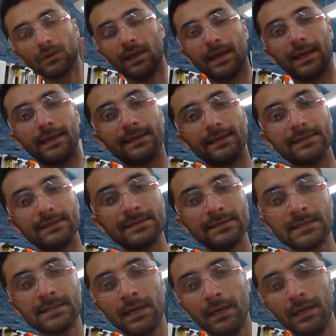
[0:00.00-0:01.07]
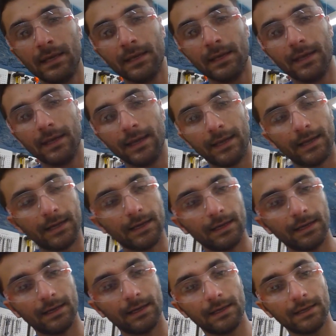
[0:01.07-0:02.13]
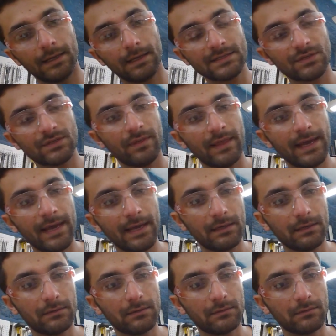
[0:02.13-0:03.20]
And so that, so that